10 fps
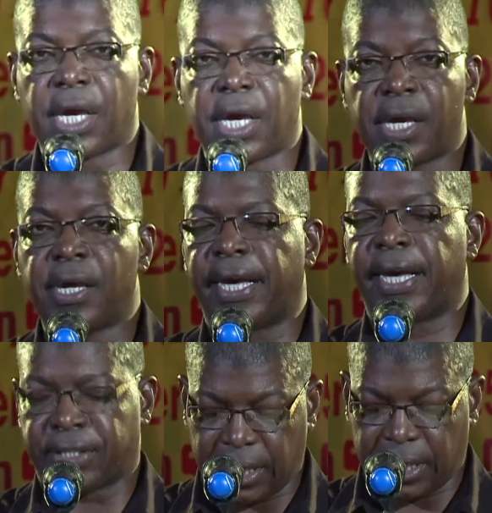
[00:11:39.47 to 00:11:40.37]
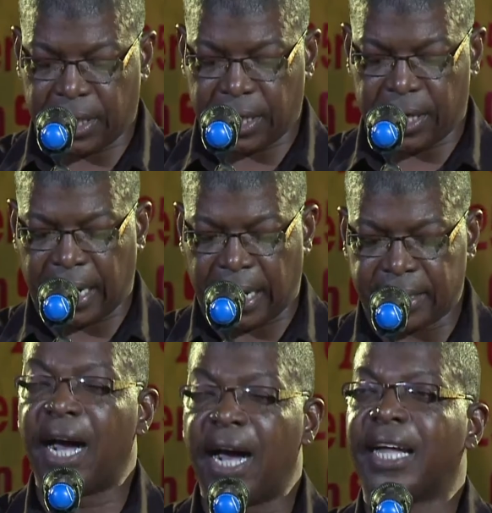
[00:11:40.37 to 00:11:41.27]
He is indeed
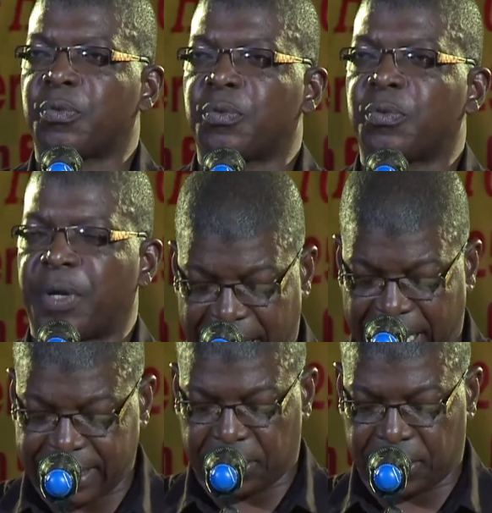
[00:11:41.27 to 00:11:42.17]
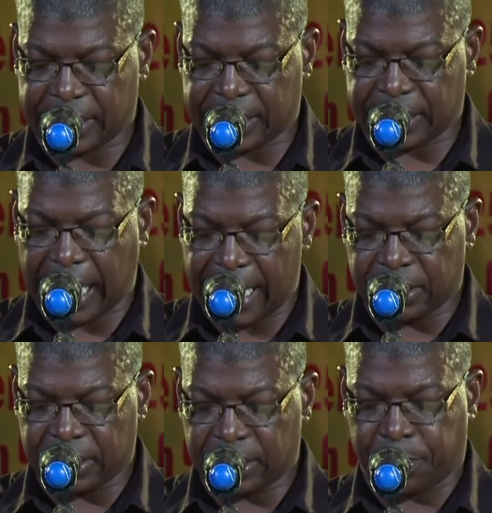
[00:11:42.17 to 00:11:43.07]
an unrepentant
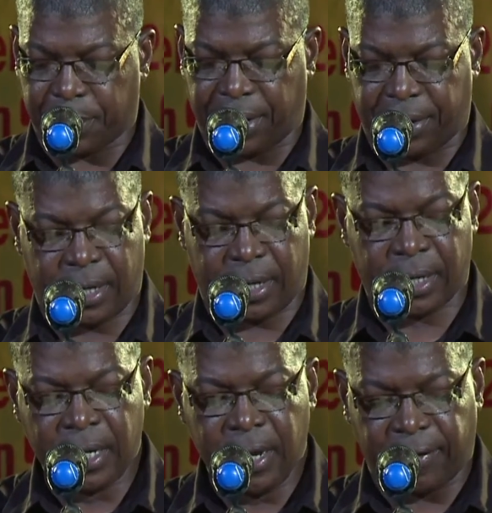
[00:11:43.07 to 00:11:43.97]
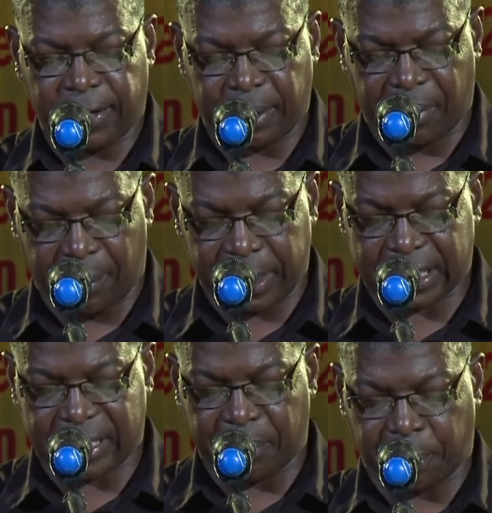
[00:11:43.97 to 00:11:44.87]
standard bearer for the
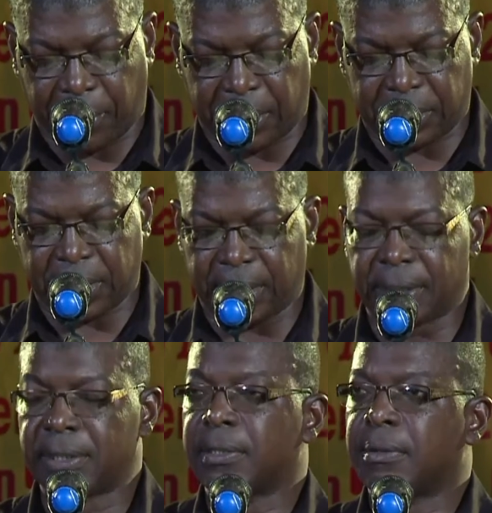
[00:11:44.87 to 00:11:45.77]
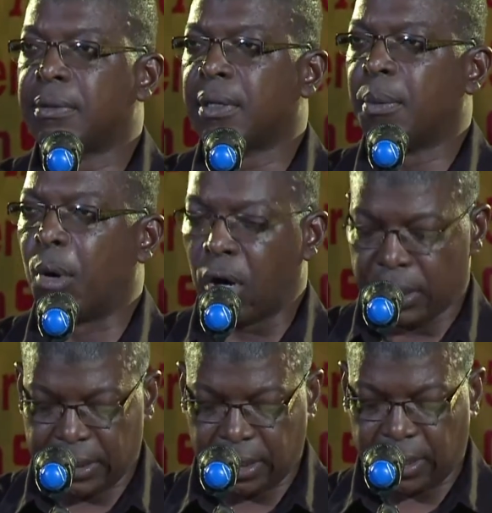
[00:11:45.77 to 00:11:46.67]
Barbados Labour Party.
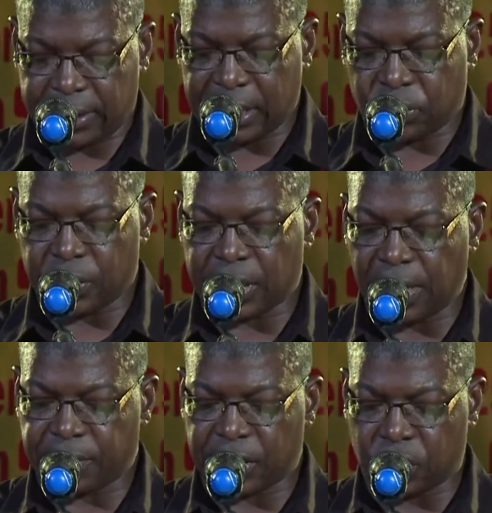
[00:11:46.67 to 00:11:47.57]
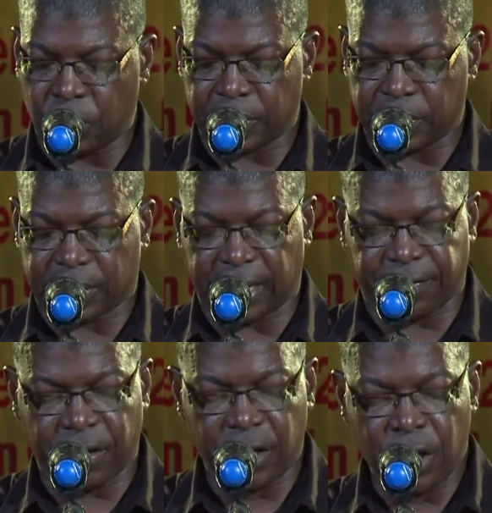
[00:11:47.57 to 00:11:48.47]
Born in the constituency of St.
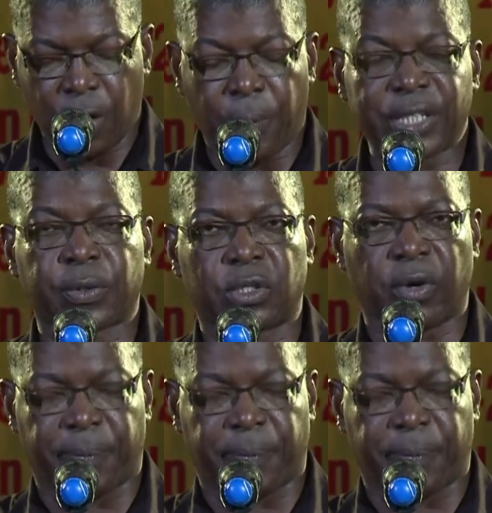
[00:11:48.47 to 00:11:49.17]
Joseph, which was